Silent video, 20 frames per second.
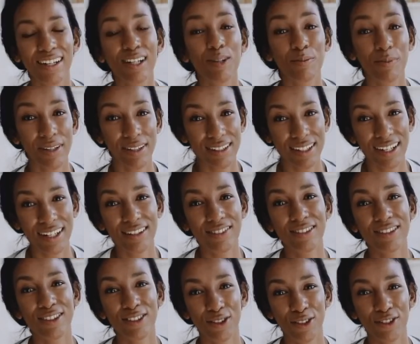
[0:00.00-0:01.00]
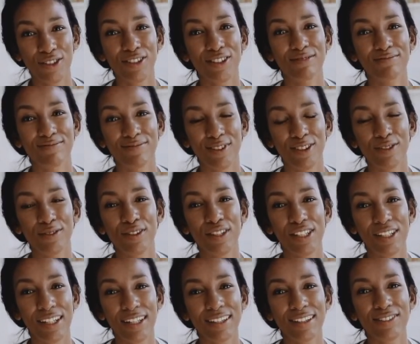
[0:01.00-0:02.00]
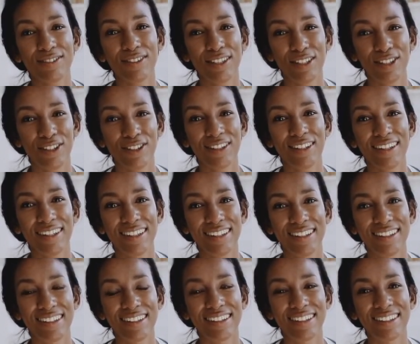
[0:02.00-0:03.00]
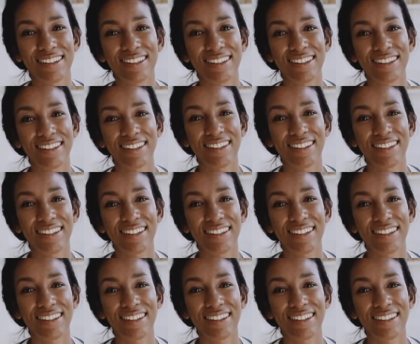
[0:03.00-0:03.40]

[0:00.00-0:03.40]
talk to your own therapist, to talk to your